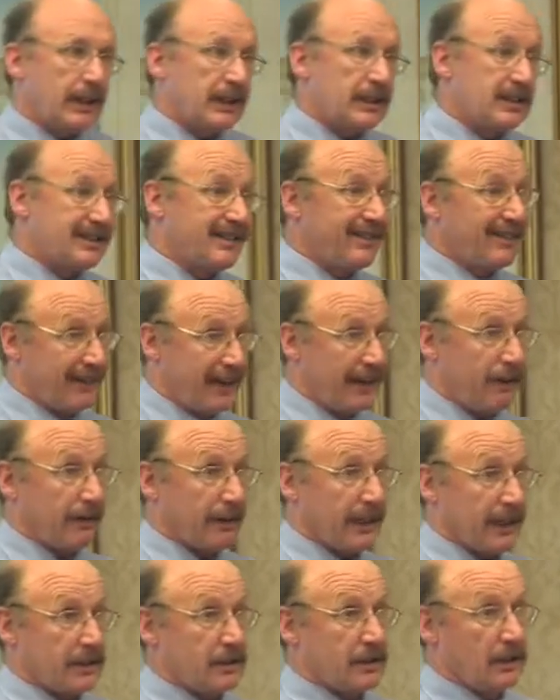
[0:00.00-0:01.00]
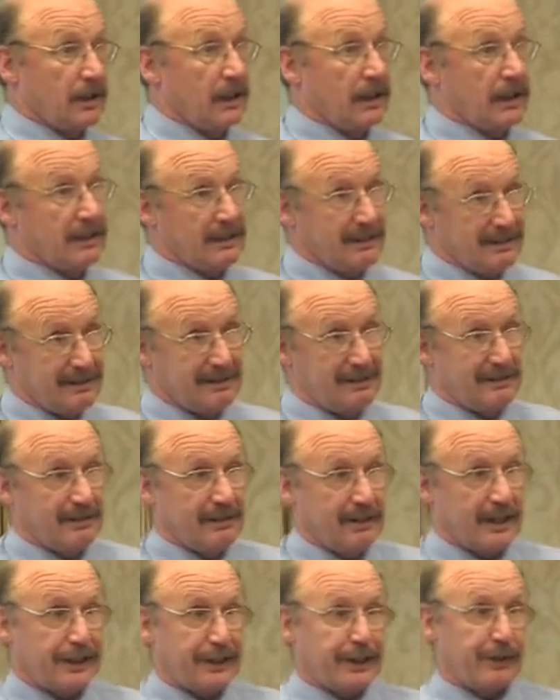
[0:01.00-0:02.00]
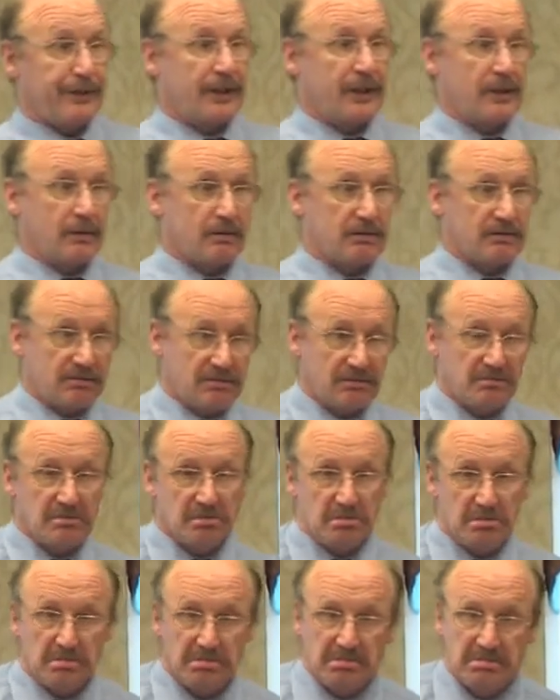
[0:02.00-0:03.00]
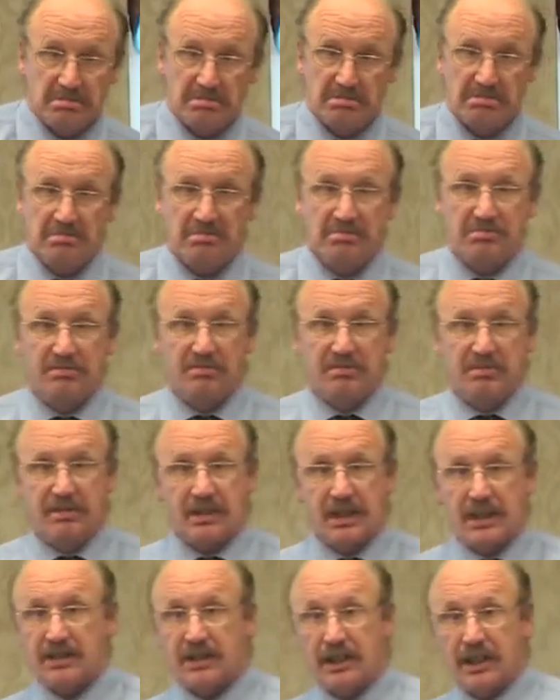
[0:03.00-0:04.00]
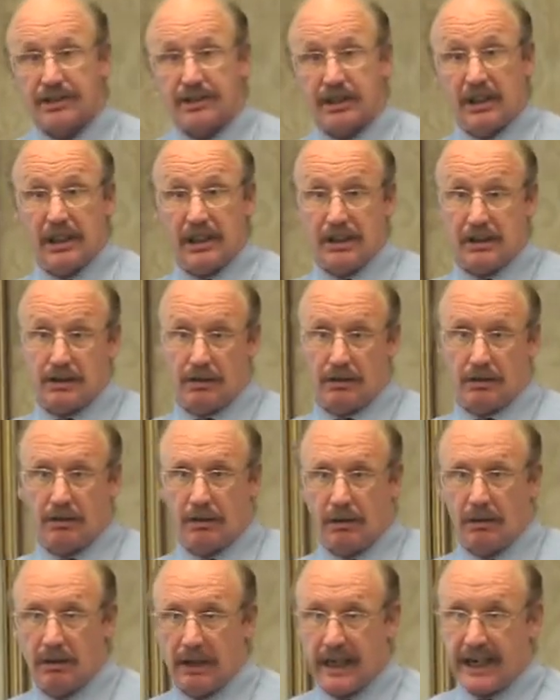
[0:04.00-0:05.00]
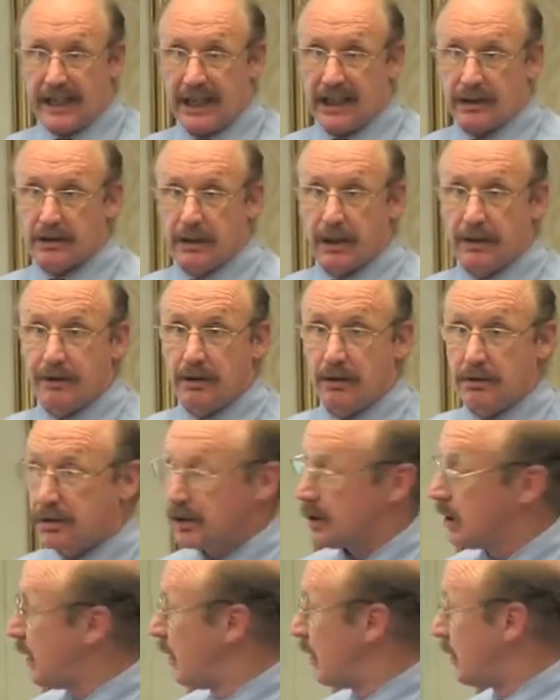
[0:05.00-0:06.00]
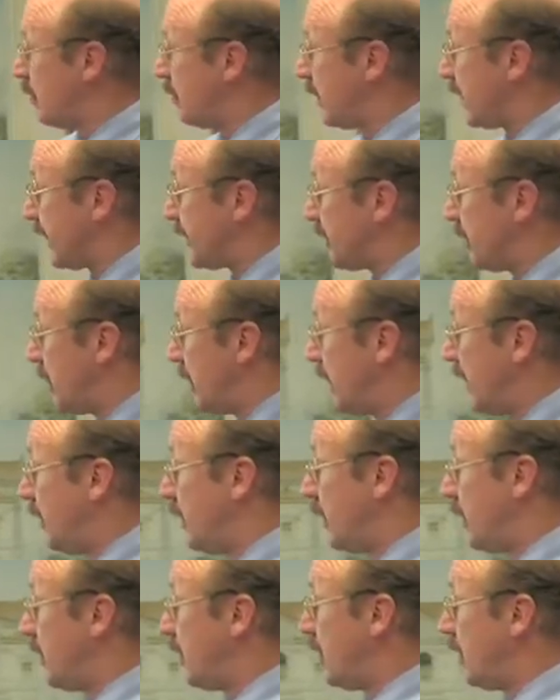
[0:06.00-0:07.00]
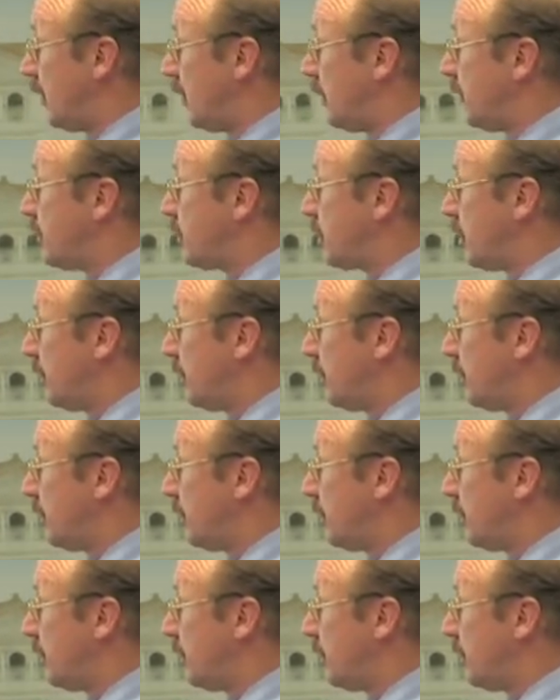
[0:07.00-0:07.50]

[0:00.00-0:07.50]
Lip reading: work with these, they're not actually that difficult. GCSEs or AS levels will get you in